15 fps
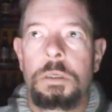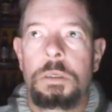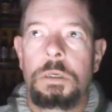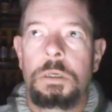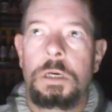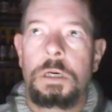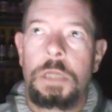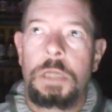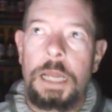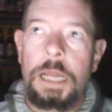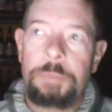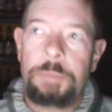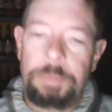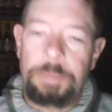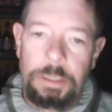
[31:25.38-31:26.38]
a lot
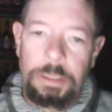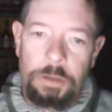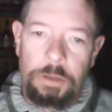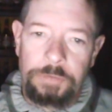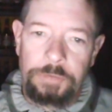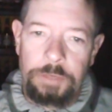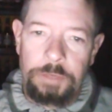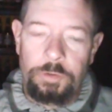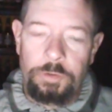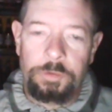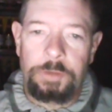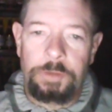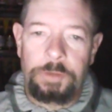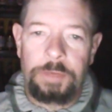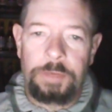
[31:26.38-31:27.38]
of people had lost interest
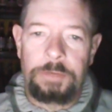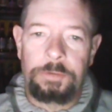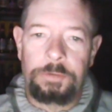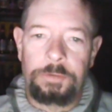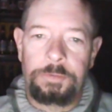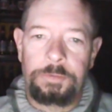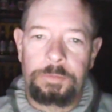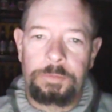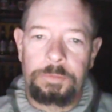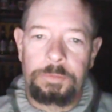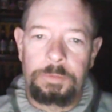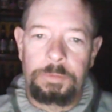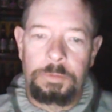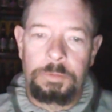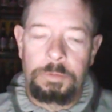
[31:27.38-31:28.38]
because they just
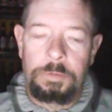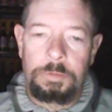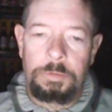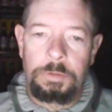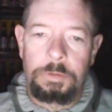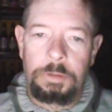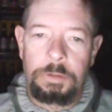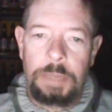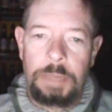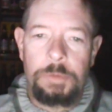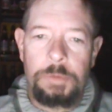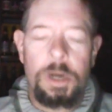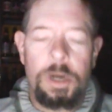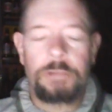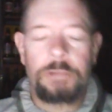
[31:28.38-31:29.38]
they
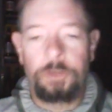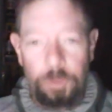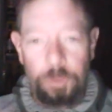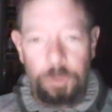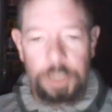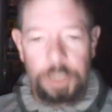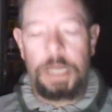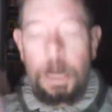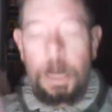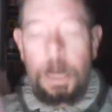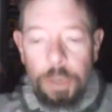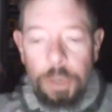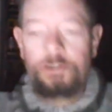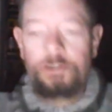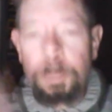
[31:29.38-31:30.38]
wanted to do it. I
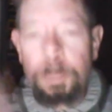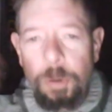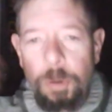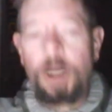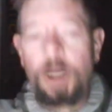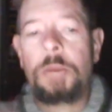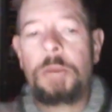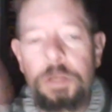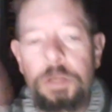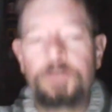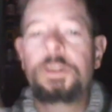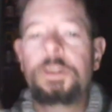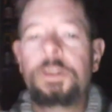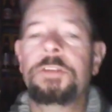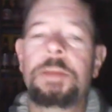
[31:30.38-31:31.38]
want to jump on. I want to
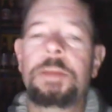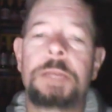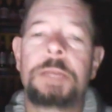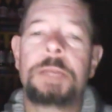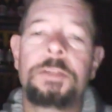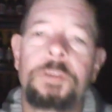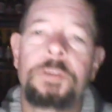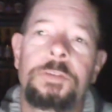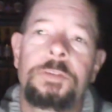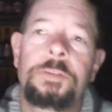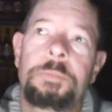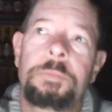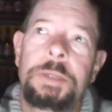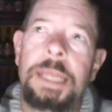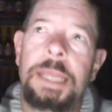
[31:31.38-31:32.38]
do the
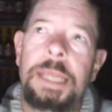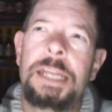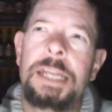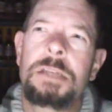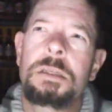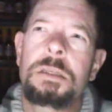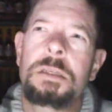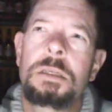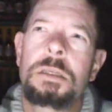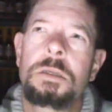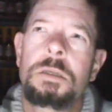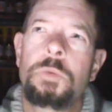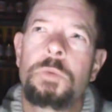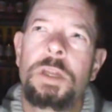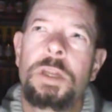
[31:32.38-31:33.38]
examinations, but they didn't
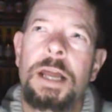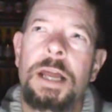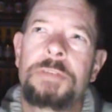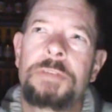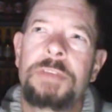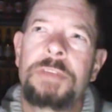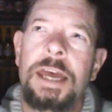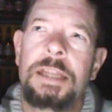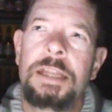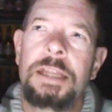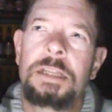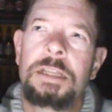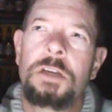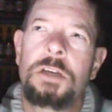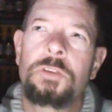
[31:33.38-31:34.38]
realize that
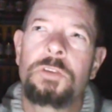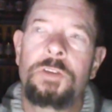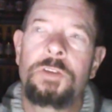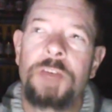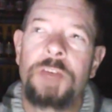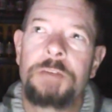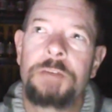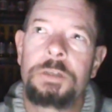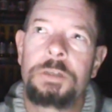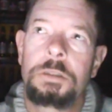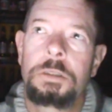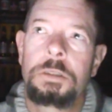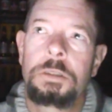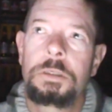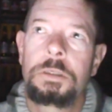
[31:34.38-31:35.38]
it goes on forever.
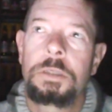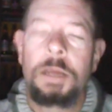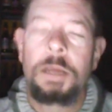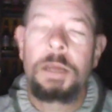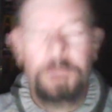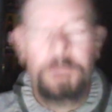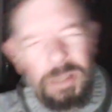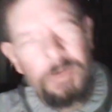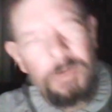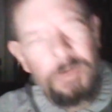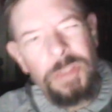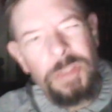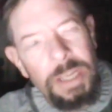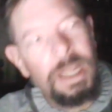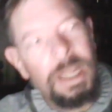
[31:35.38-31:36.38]
Um, they were
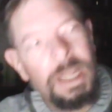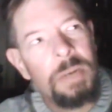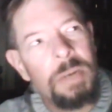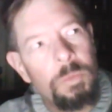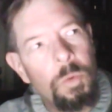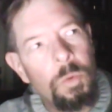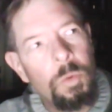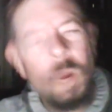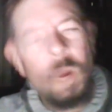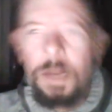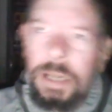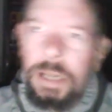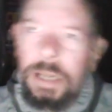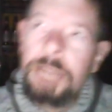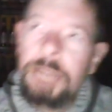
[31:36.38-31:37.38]
thinking like, well, why do
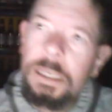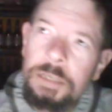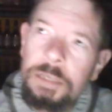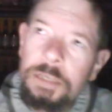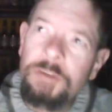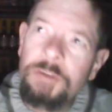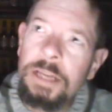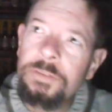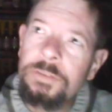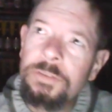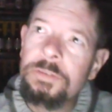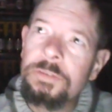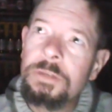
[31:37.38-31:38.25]
I keep getting invites?